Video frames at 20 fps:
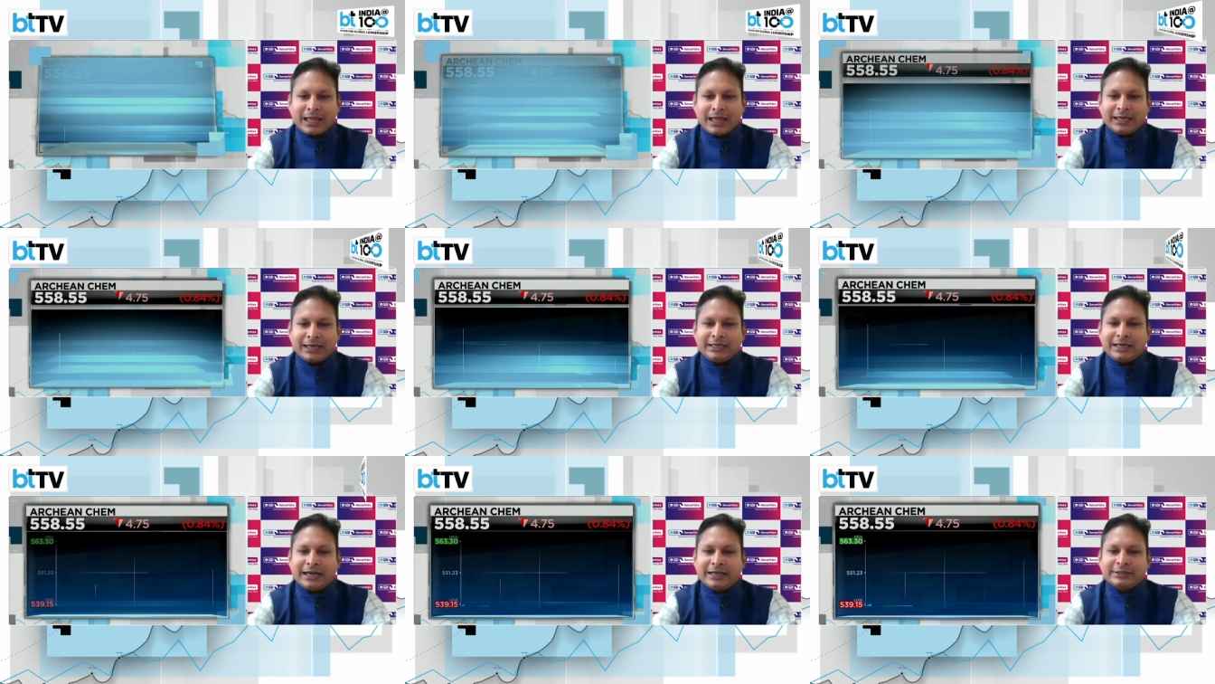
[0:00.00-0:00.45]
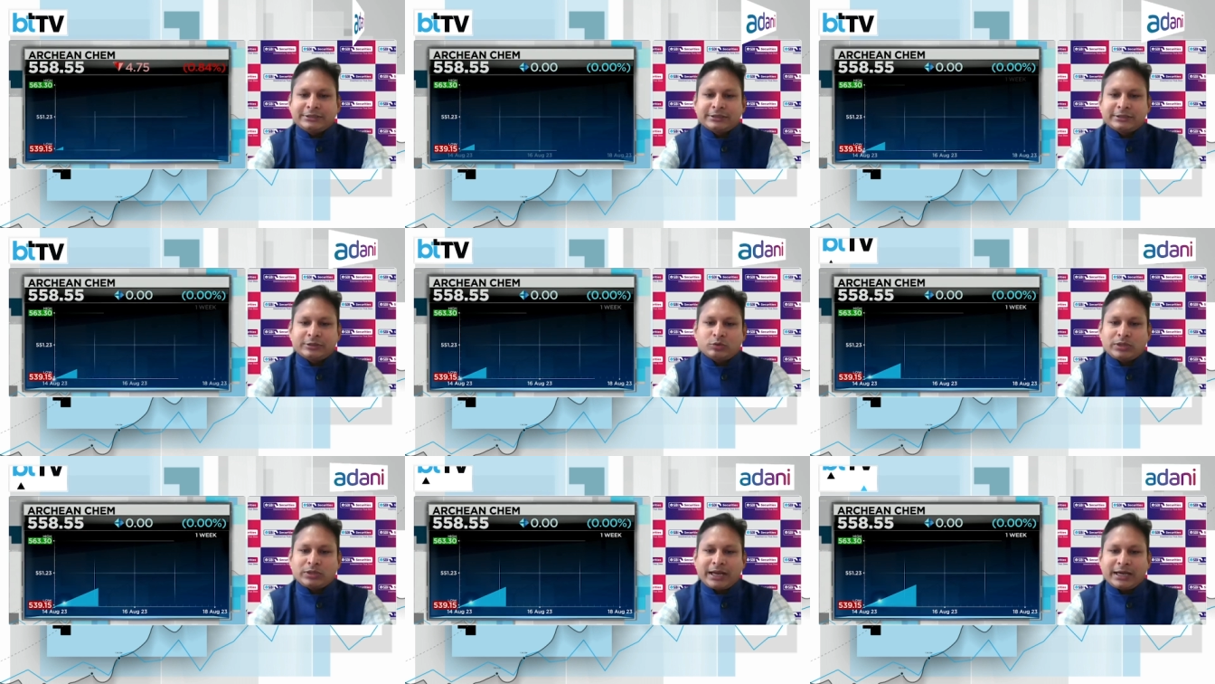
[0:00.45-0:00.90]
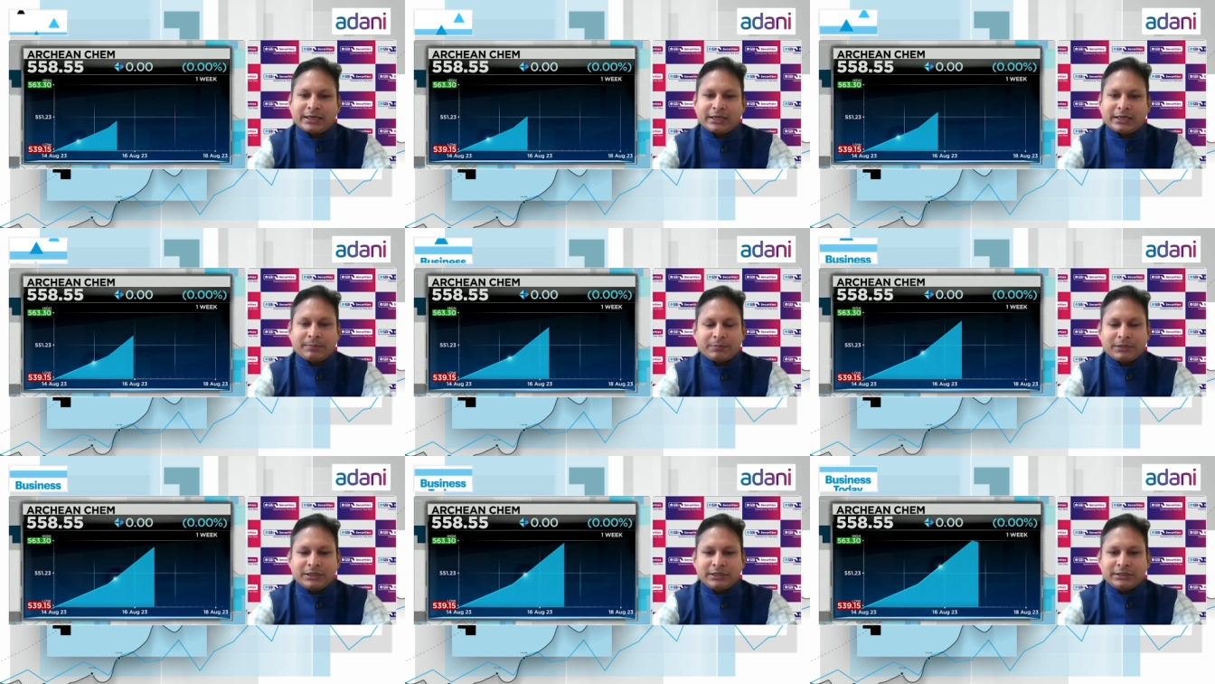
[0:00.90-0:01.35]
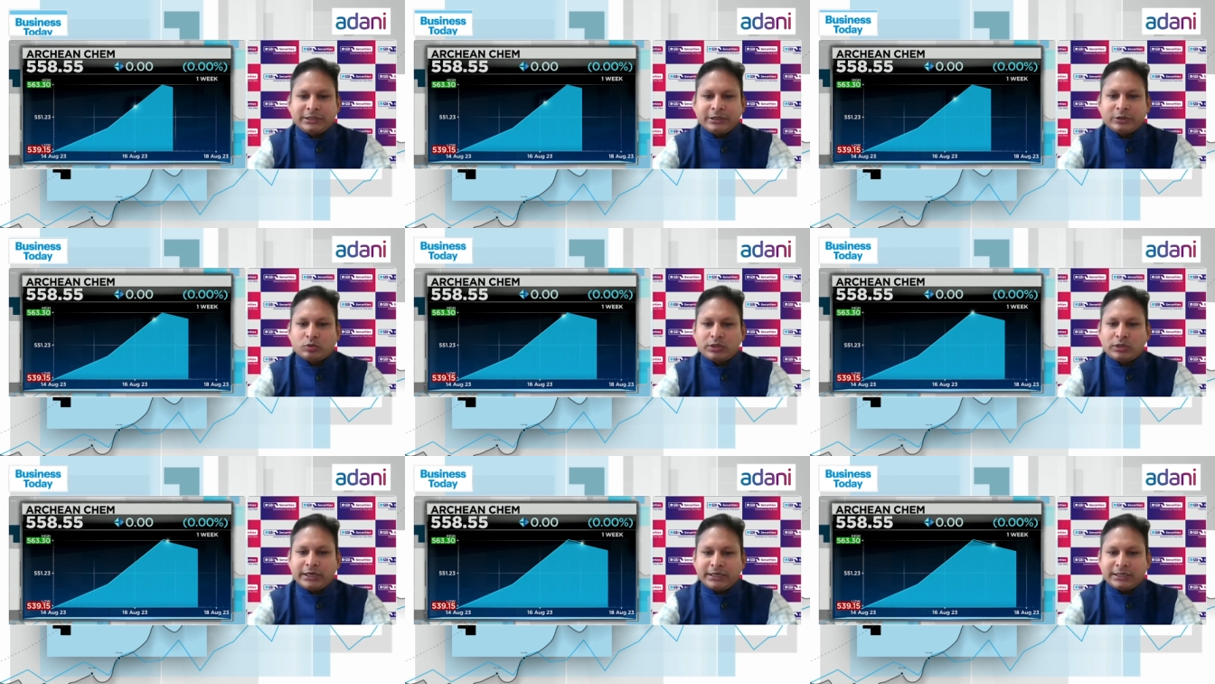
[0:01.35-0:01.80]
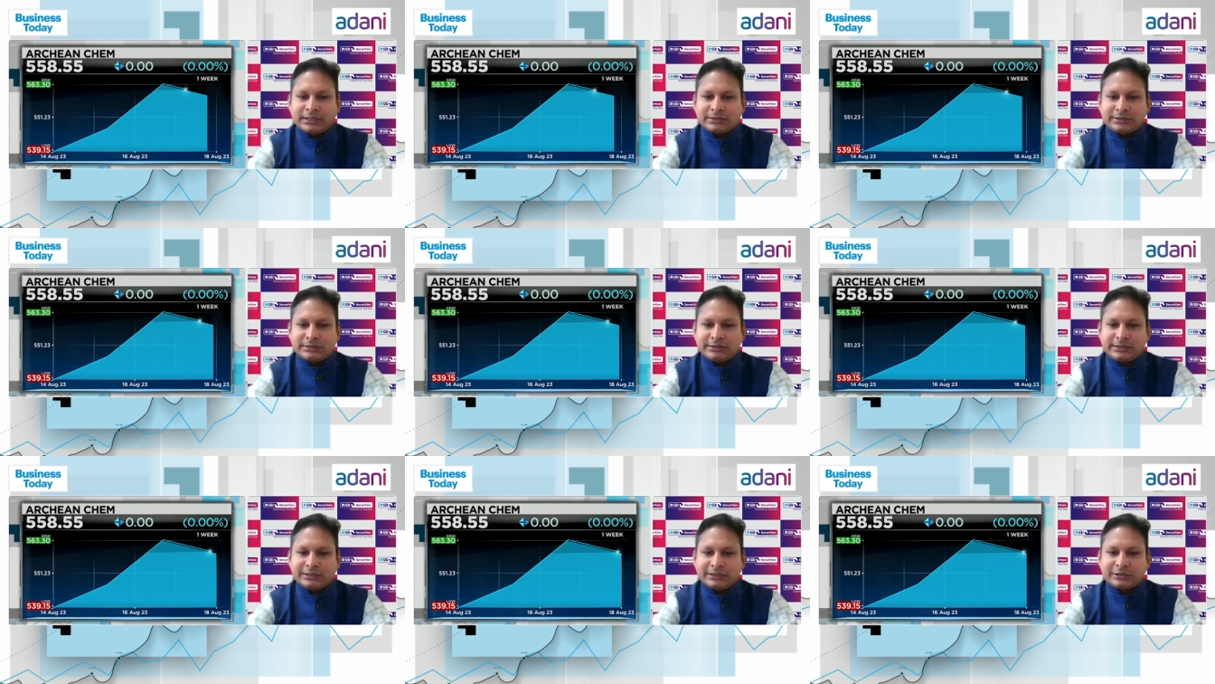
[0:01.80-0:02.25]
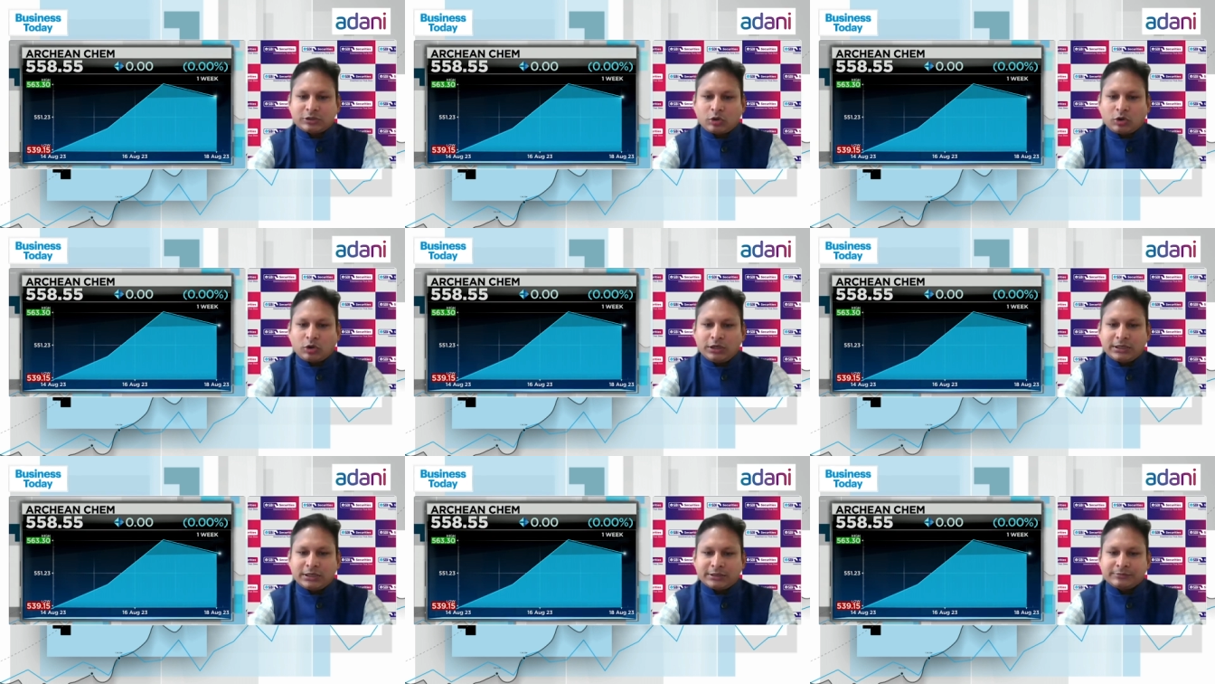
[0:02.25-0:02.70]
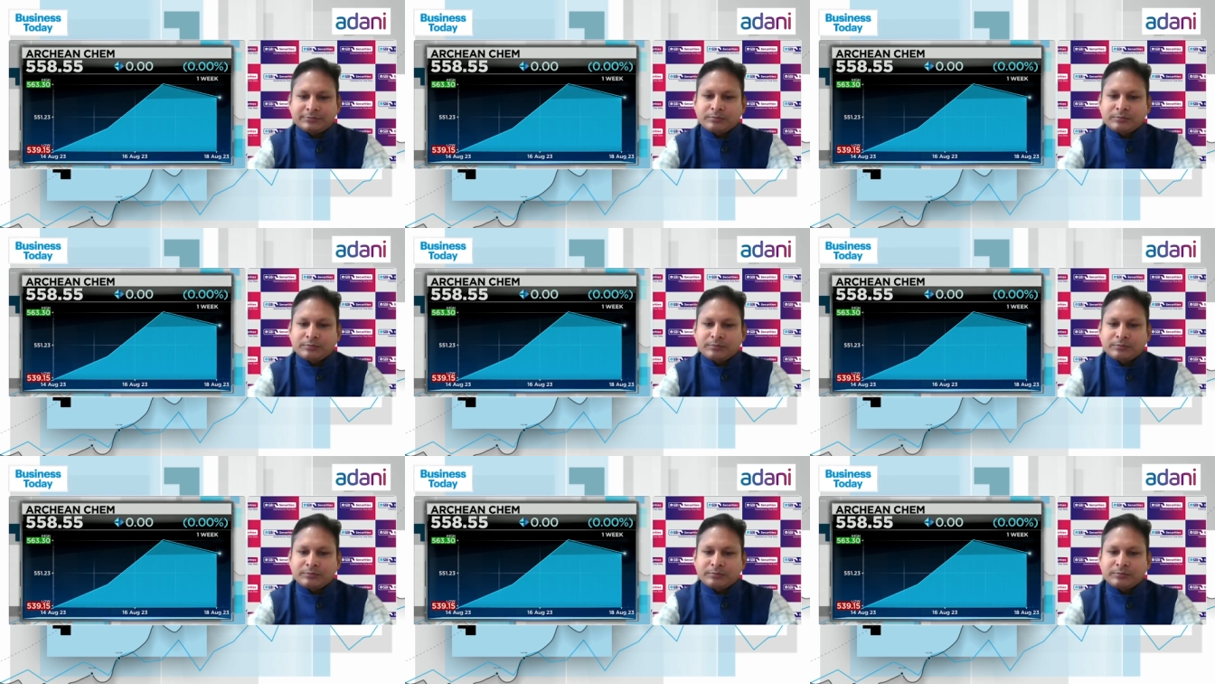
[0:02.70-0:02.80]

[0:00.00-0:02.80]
And in addition to that, companies into the industrial salt,